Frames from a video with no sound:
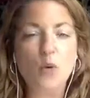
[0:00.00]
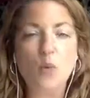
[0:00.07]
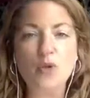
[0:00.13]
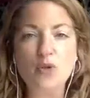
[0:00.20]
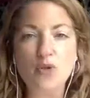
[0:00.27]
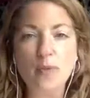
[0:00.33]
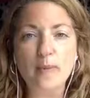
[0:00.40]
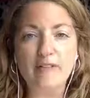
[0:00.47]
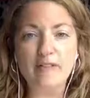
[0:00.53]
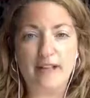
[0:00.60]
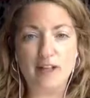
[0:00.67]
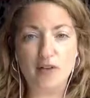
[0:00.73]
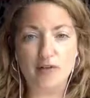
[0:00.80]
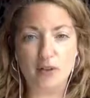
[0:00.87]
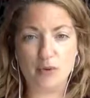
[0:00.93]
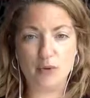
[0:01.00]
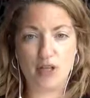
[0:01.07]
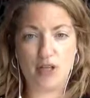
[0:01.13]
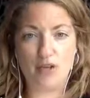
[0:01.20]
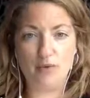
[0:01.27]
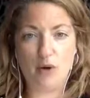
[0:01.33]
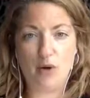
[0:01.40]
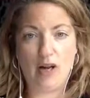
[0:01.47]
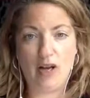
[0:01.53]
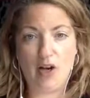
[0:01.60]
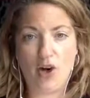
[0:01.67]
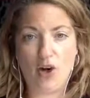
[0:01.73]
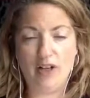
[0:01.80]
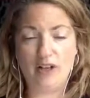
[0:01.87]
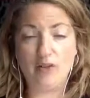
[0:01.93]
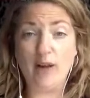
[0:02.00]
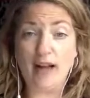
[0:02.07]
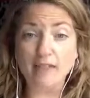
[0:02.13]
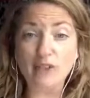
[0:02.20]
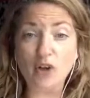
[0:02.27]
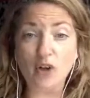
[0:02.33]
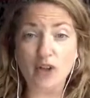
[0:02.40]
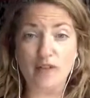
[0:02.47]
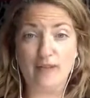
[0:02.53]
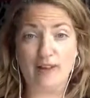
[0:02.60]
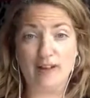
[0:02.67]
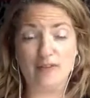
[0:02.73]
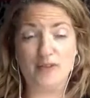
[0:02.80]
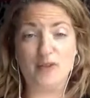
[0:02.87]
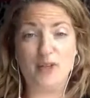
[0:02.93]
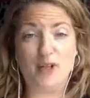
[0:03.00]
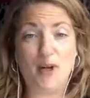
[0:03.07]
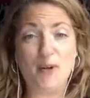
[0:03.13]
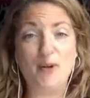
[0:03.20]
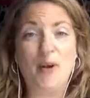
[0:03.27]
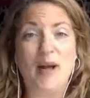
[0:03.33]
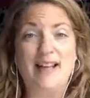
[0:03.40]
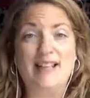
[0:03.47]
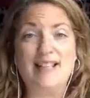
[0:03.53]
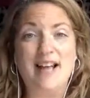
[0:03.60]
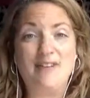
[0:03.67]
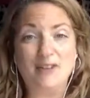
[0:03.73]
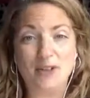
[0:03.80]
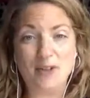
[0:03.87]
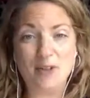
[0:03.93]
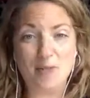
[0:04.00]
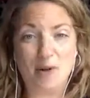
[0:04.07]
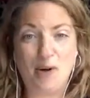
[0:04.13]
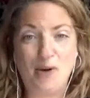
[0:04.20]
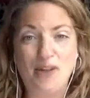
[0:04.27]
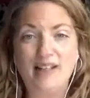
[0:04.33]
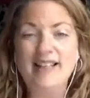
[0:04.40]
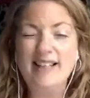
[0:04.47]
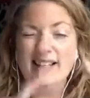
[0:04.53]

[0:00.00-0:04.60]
we talk about value filter quite a lot, and if you haven't got your value filter, go and have a look on the blog,